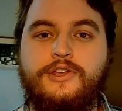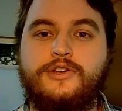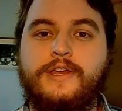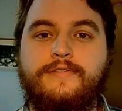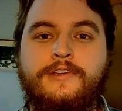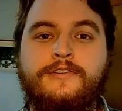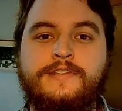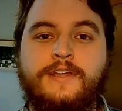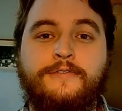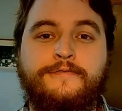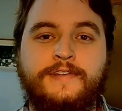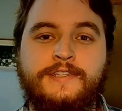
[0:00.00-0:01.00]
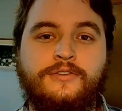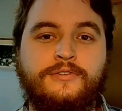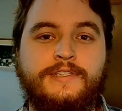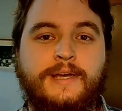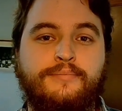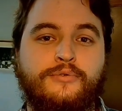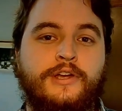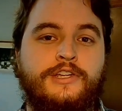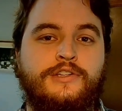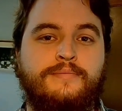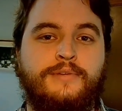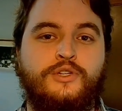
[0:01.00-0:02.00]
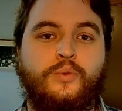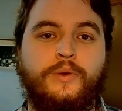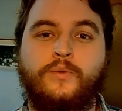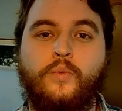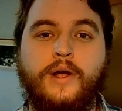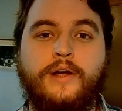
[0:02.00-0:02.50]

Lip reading: you're giving yourself physical separation between